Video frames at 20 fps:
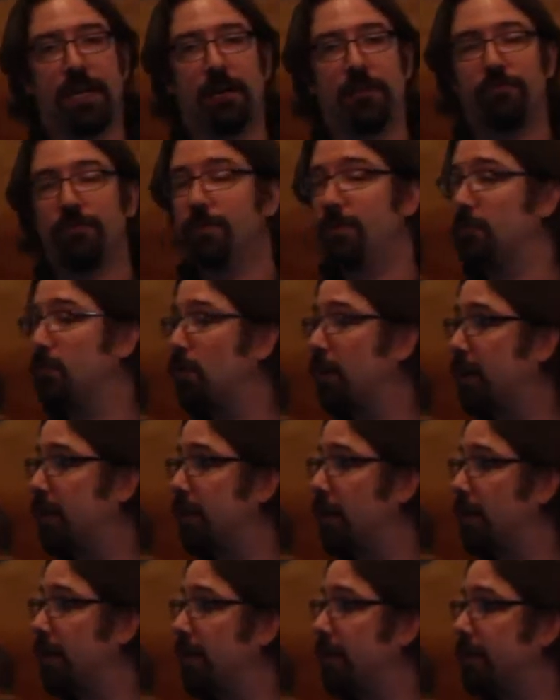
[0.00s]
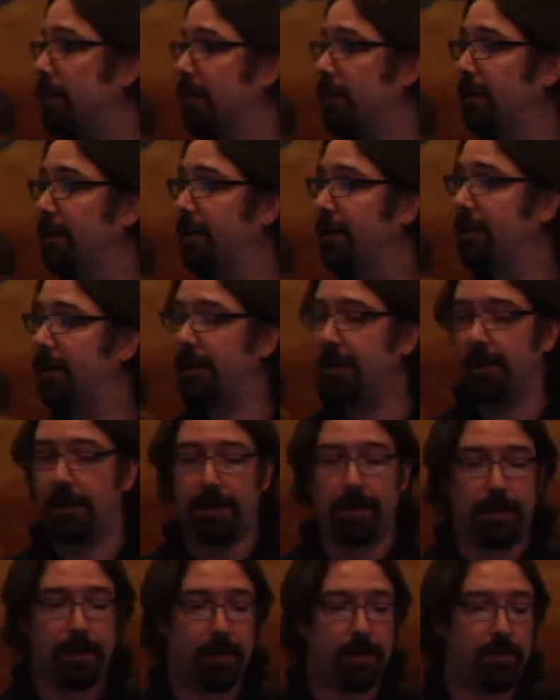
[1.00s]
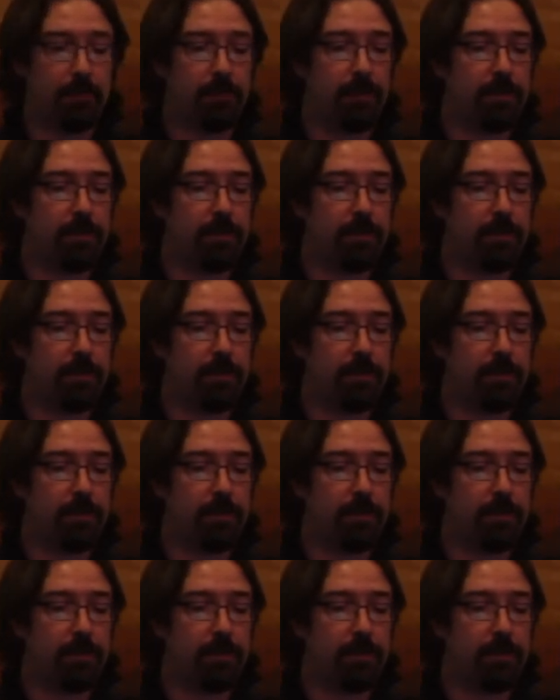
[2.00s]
now we've been working on it? Uh,